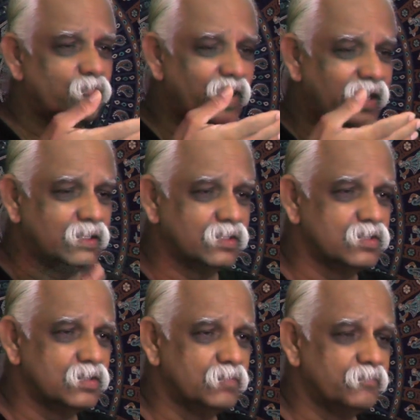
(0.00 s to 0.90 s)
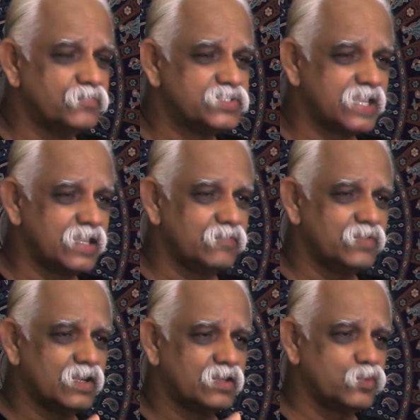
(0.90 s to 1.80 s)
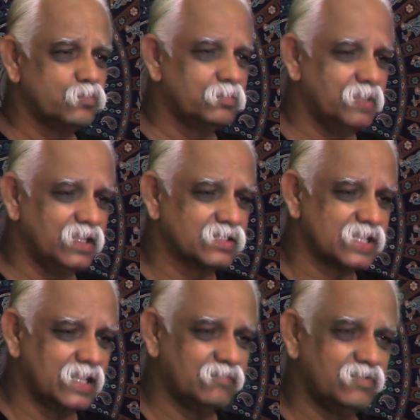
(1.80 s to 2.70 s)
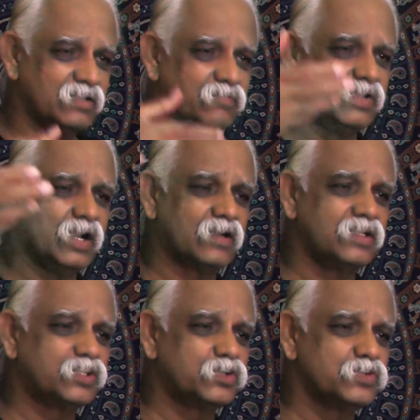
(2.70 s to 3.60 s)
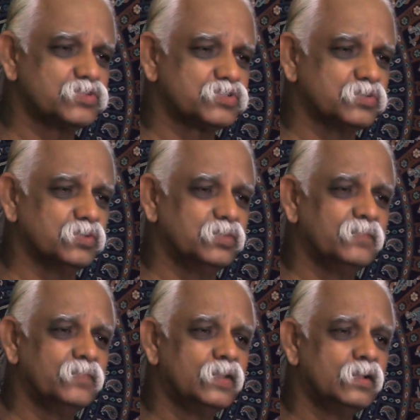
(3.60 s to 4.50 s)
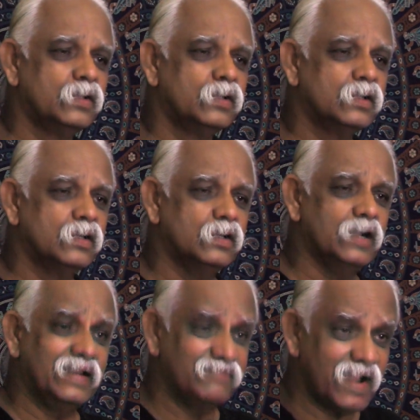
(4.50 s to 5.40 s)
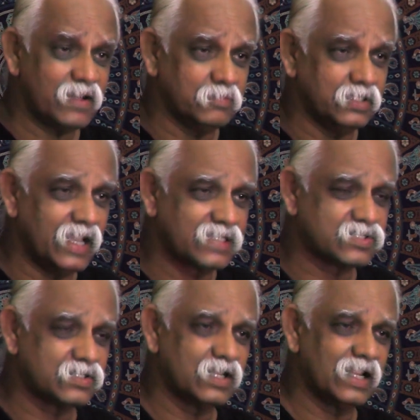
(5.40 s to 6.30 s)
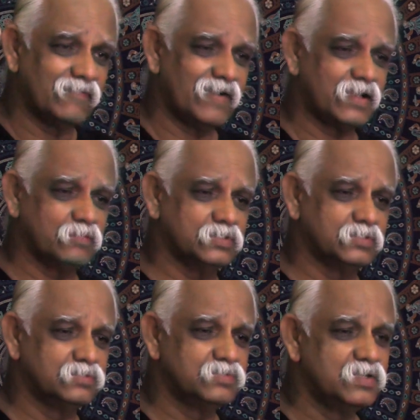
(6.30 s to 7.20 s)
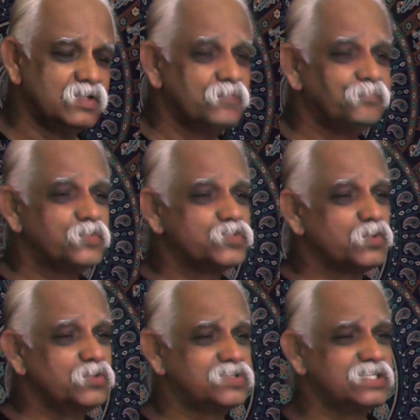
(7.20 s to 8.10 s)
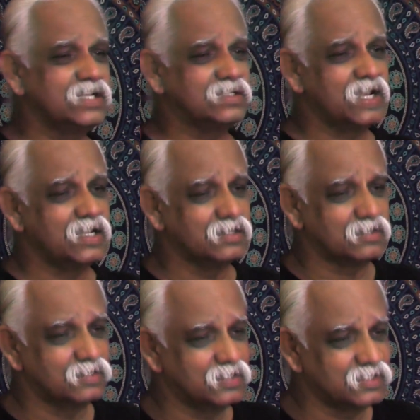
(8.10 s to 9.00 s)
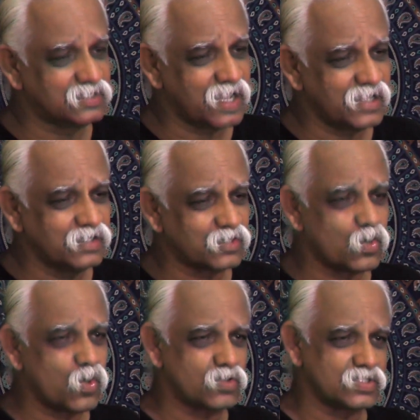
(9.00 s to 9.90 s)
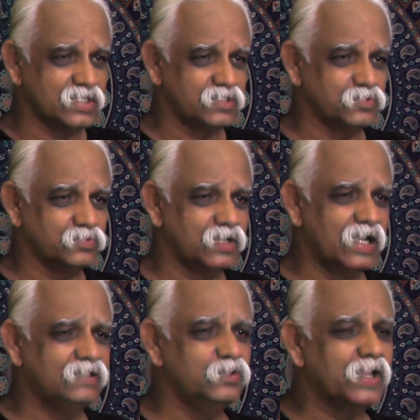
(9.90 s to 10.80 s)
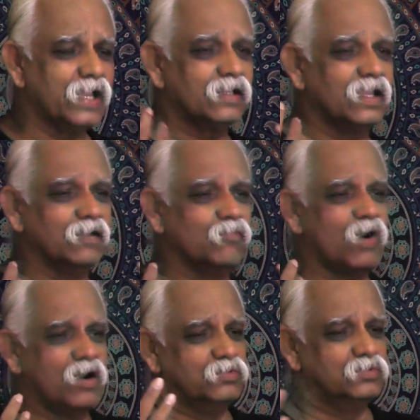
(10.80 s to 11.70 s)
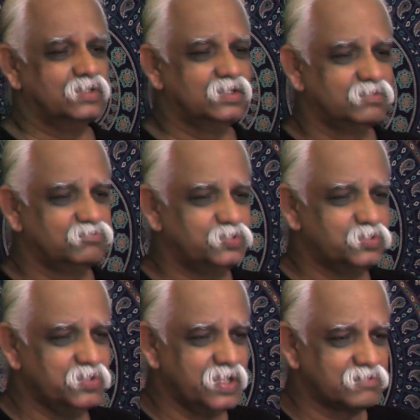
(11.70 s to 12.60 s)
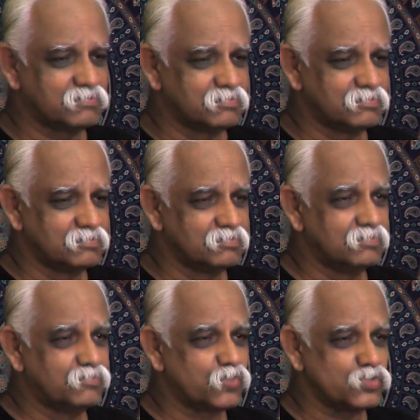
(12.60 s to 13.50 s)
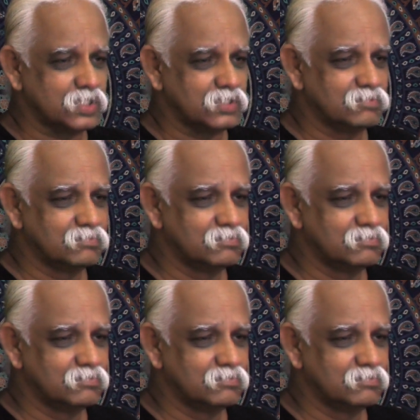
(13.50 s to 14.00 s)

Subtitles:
when, say, we are human beings and when we are introduced to environment, external environment, so you see a tiger and the tiger roars at you and you get like, wow, you know, you get first,